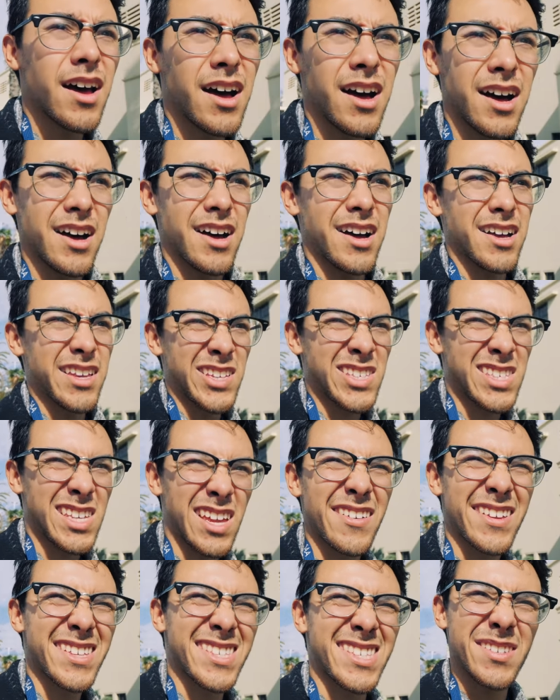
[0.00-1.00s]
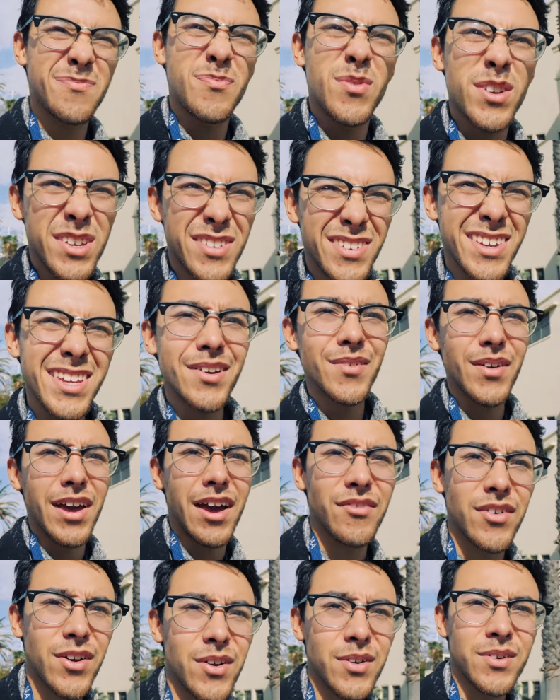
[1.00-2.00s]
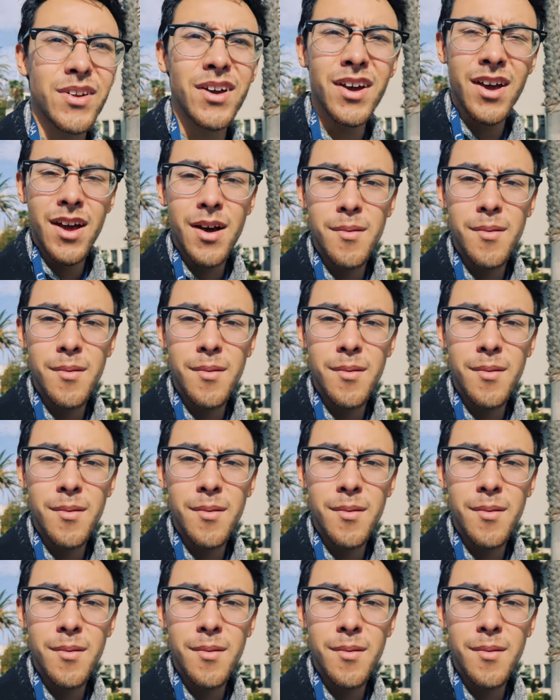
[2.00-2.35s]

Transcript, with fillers: Uh, UC Davis is pretty unique. We have our own